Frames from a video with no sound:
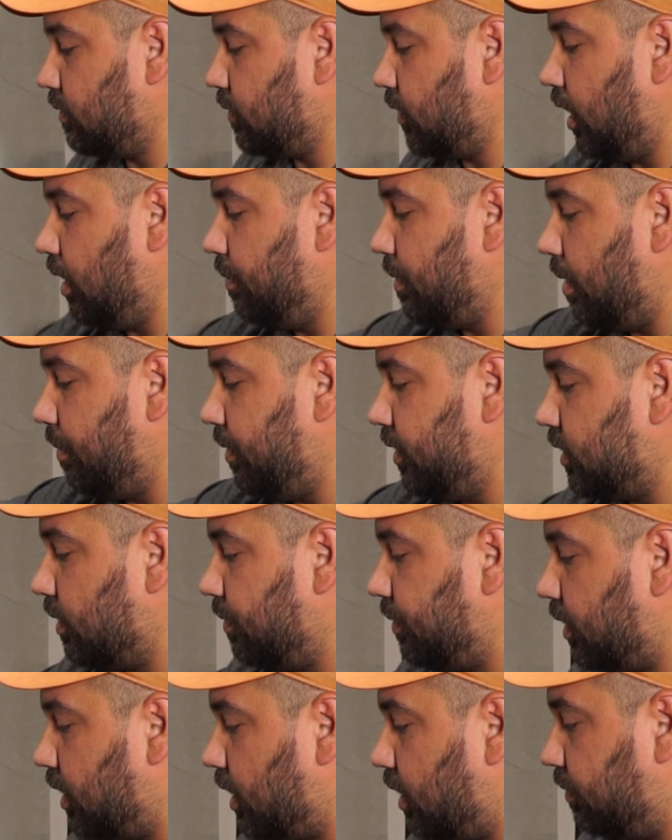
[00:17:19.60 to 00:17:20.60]
it might be
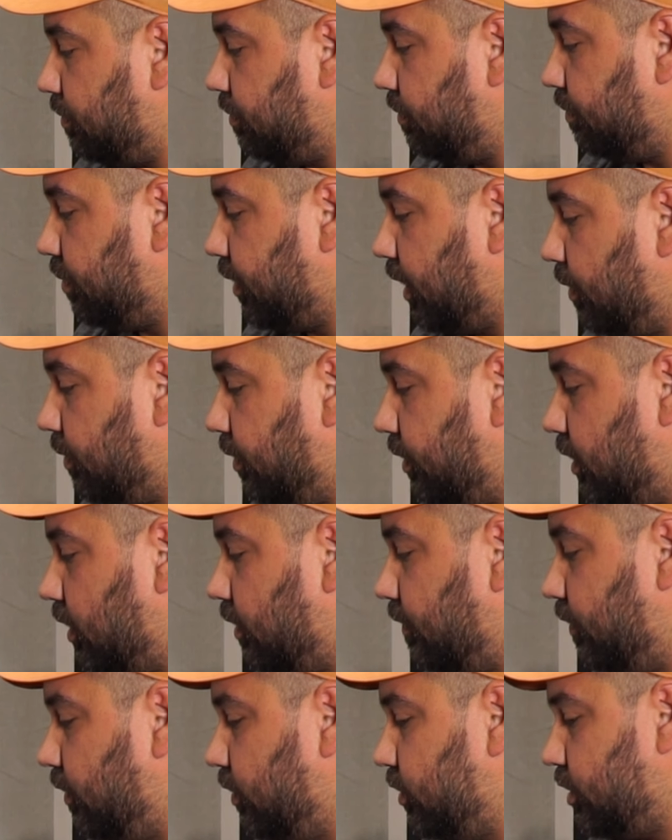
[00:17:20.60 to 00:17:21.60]
something I play with in
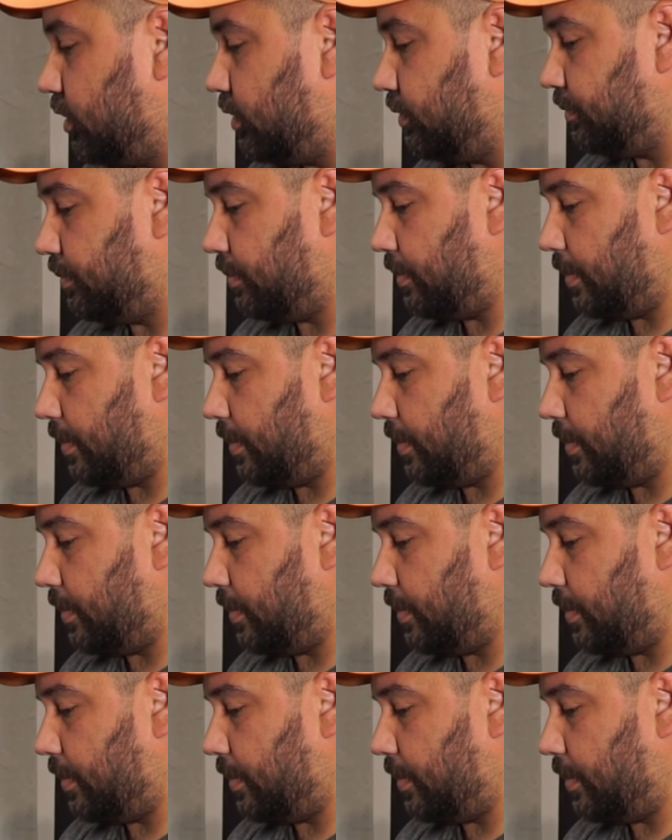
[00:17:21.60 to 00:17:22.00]
the future.